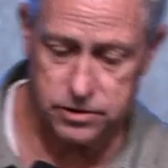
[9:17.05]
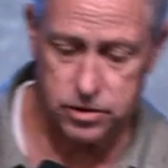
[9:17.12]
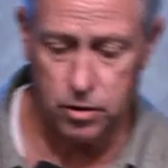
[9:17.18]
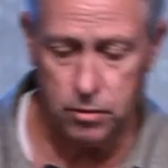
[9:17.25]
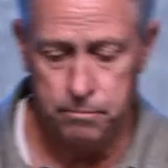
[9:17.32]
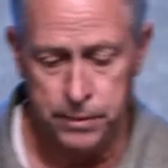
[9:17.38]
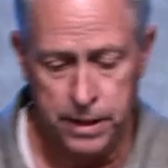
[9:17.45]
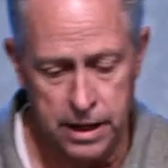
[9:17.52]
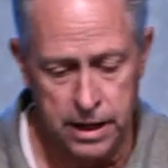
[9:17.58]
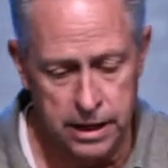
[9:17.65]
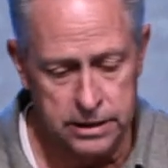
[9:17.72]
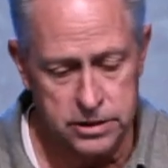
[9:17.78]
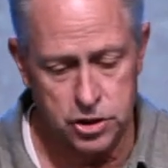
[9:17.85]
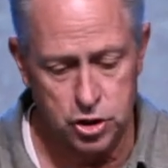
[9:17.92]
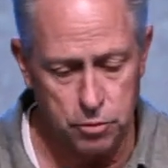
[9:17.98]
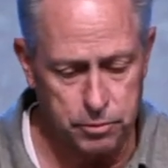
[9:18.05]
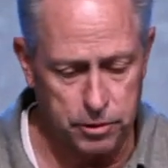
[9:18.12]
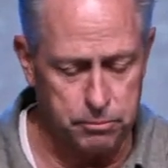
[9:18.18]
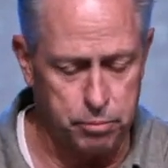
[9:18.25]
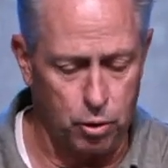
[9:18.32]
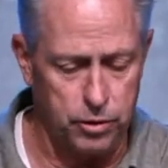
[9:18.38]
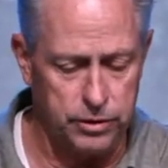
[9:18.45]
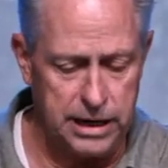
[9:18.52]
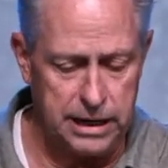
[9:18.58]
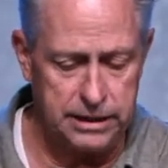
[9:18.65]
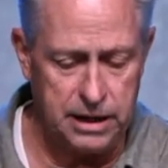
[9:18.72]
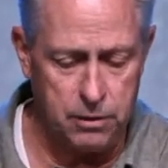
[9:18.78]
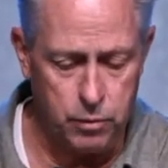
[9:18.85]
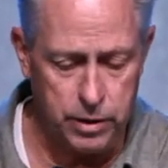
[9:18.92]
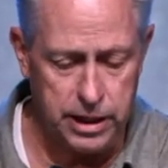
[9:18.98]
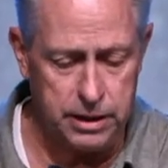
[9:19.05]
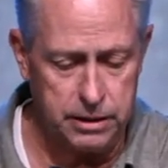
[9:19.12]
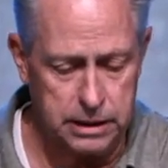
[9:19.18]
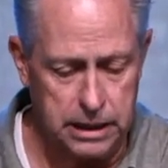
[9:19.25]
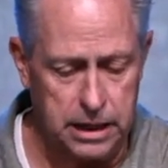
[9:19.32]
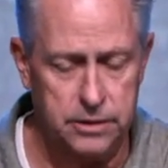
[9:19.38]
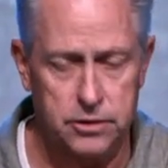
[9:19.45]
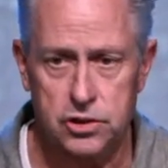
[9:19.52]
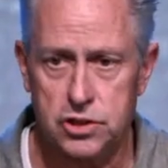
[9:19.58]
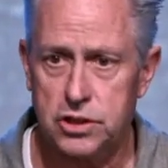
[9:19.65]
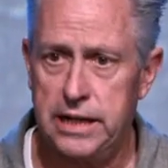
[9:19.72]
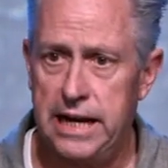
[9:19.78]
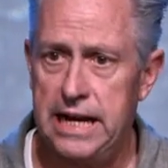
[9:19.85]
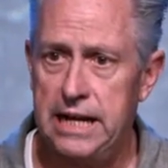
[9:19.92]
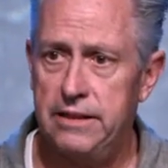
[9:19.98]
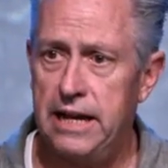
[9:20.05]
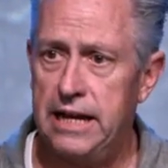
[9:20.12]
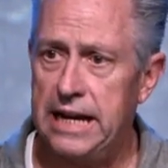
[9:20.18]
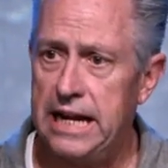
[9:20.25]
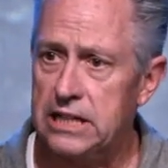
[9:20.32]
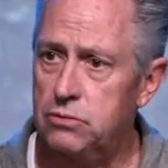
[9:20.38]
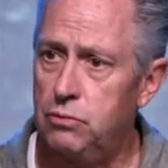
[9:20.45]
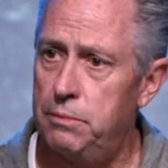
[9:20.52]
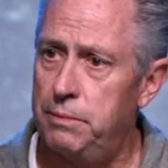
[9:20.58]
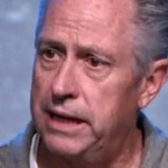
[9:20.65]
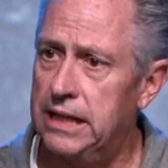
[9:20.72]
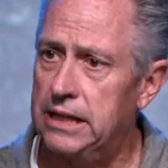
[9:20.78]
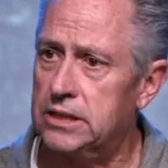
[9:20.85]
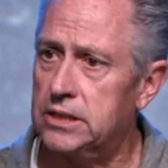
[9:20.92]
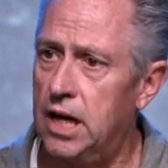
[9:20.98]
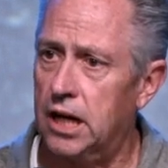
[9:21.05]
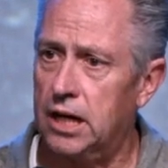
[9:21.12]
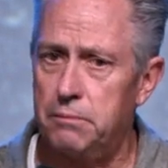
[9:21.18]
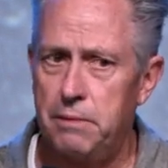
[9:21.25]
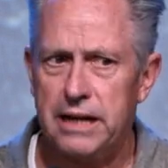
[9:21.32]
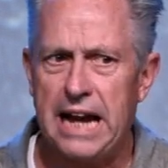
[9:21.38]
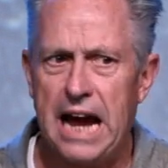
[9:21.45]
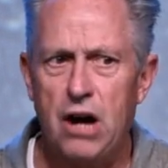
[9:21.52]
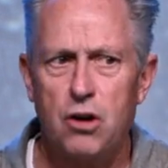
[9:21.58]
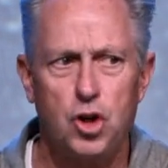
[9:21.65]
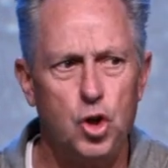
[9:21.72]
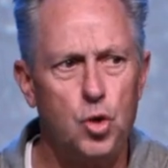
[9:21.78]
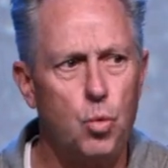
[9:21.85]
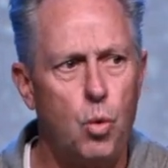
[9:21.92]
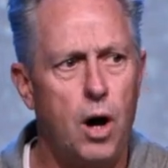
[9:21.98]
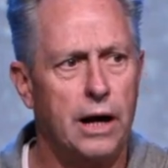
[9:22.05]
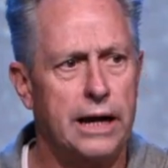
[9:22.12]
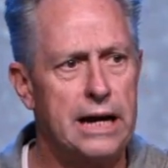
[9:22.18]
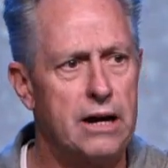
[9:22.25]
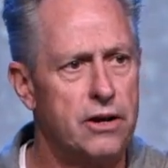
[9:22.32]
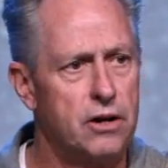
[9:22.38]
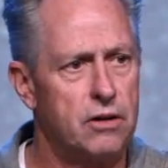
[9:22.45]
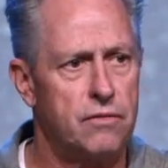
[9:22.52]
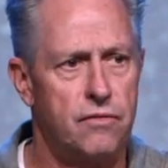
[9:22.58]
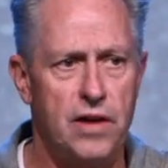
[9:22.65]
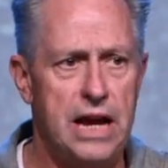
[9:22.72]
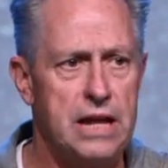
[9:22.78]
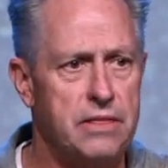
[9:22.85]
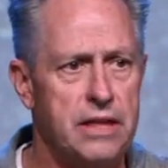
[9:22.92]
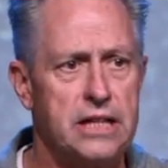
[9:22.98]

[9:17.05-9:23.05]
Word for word: So super important that, that we understand that as we begin to talk about how you walk out your faith,